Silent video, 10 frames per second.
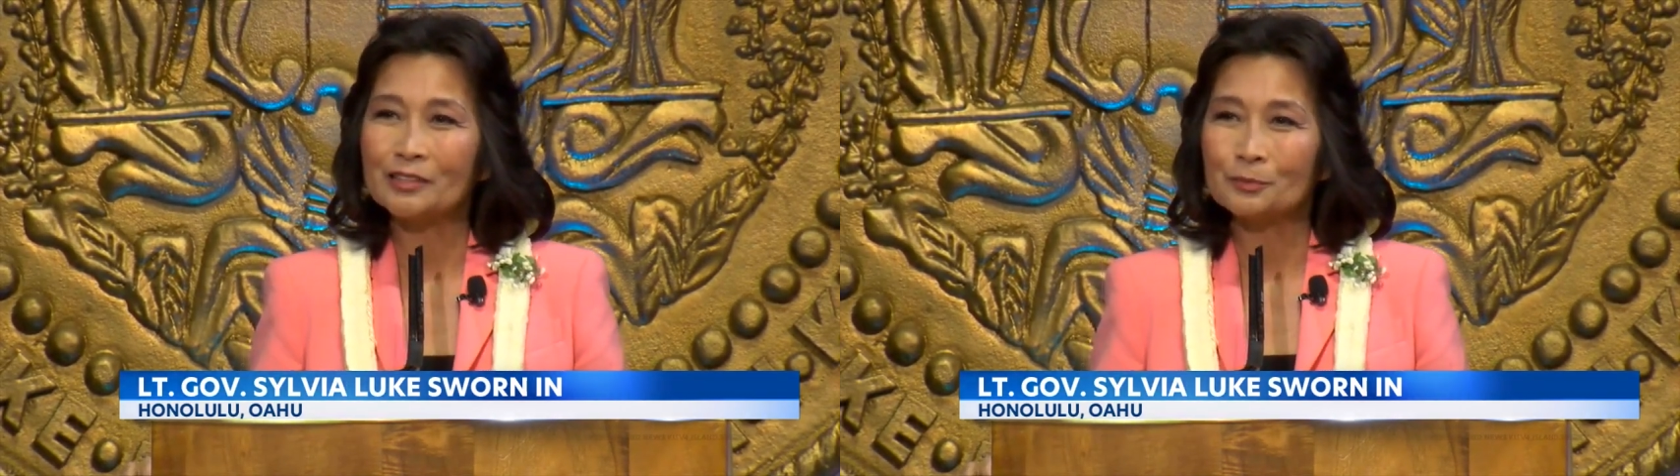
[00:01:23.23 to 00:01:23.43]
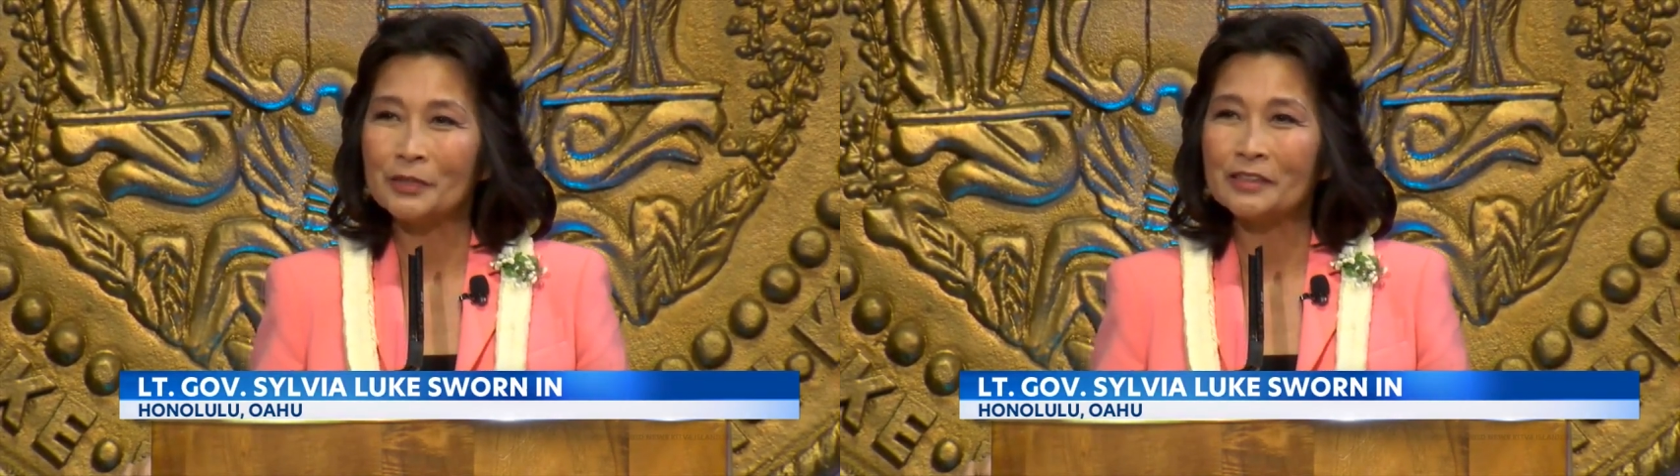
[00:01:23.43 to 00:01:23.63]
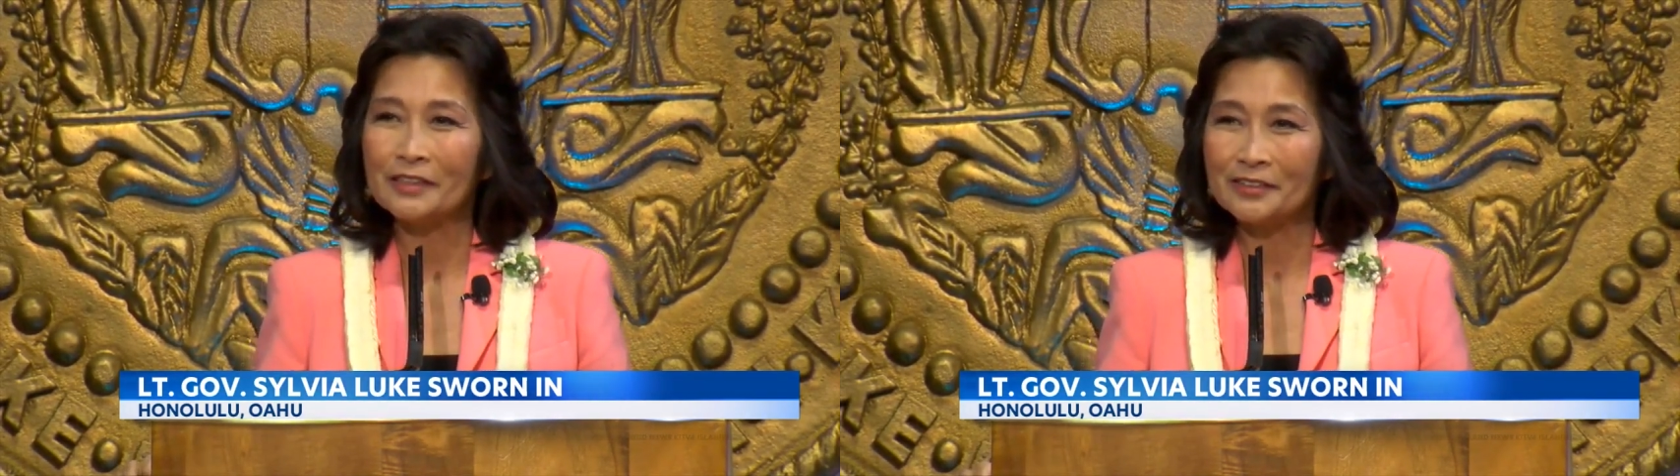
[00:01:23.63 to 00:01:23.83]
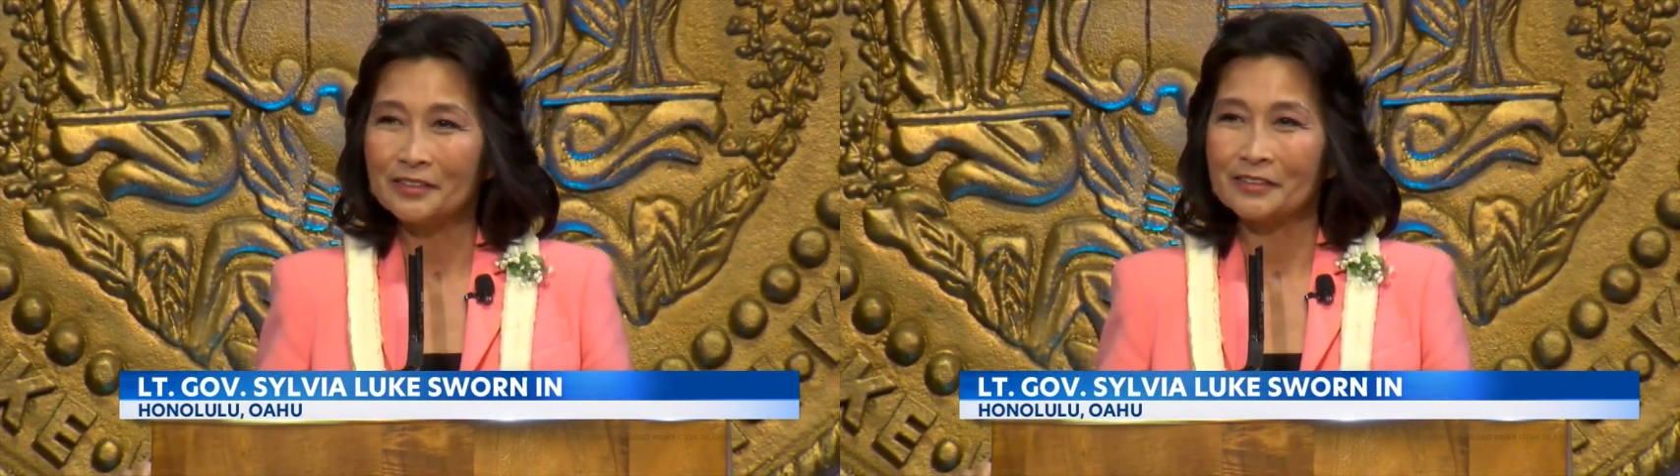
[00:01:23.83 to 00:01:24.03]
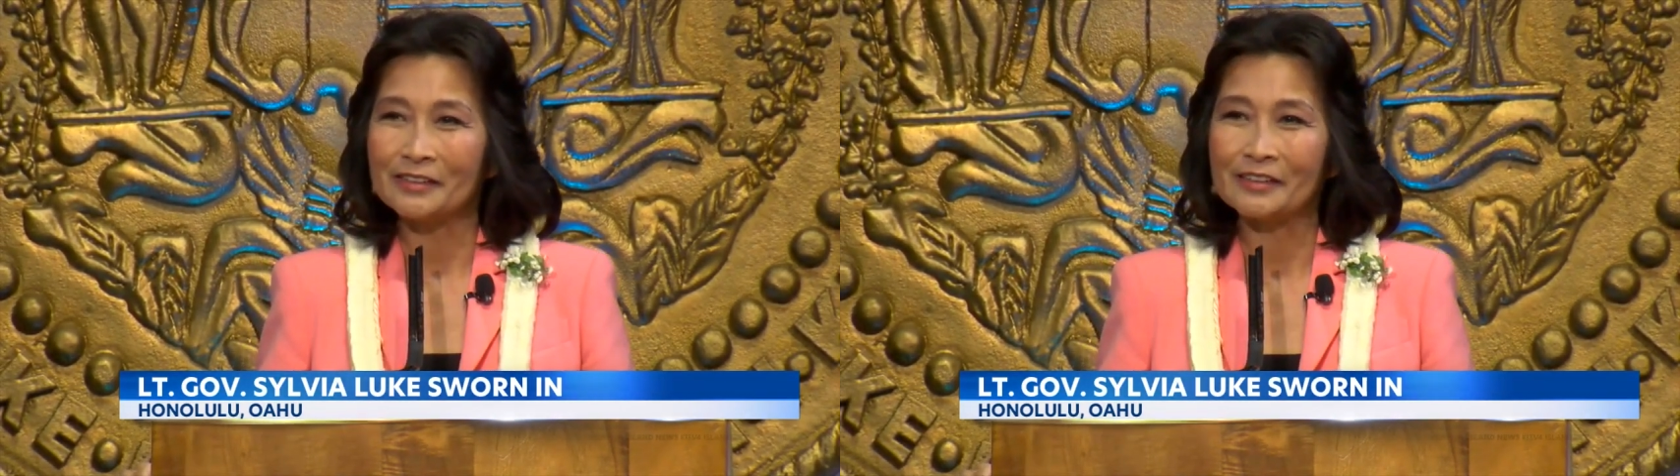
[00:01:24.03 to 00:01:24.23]
speed
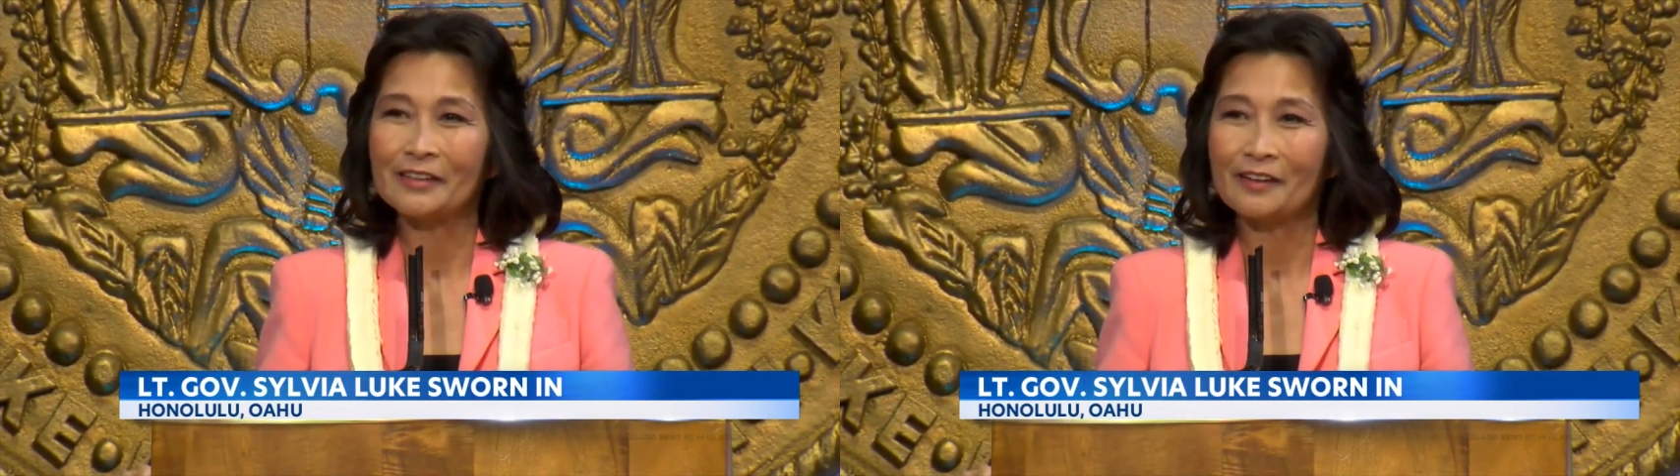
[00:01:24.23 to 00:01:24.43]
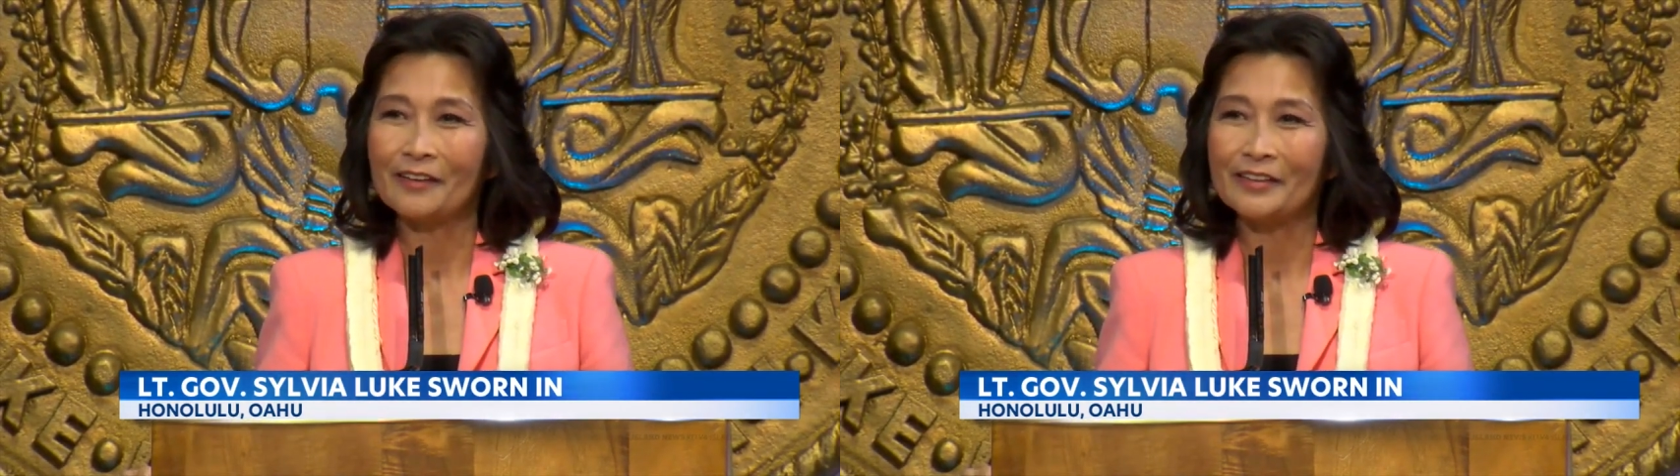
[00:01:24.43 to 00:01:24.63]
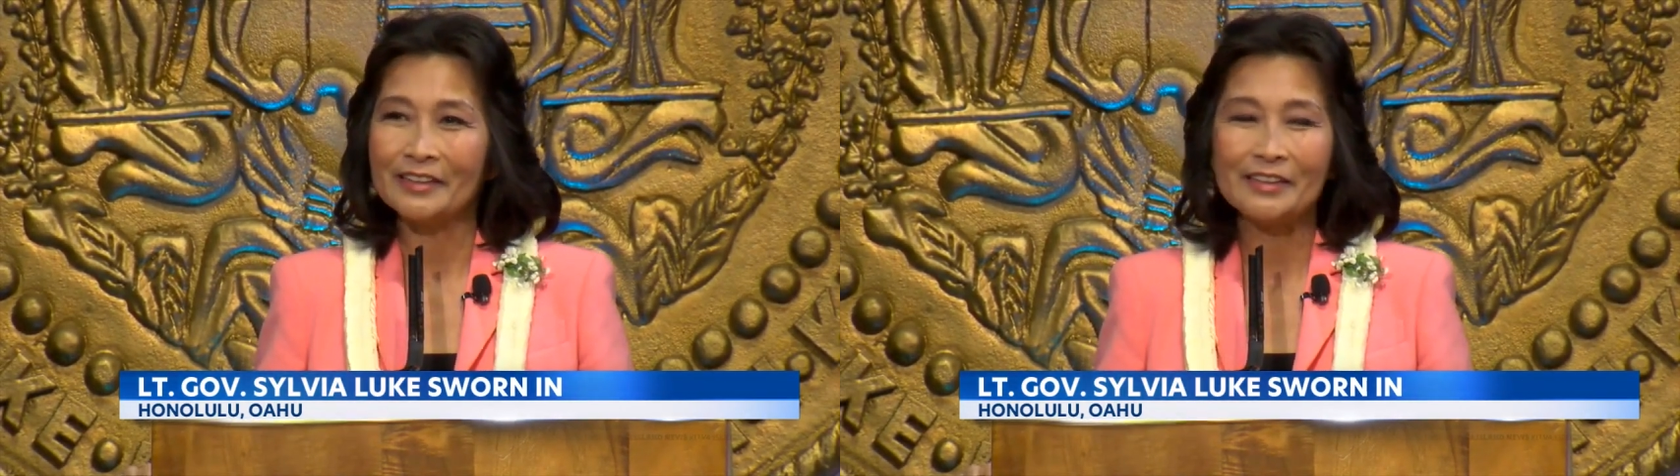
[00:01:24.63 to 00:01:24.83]
internet are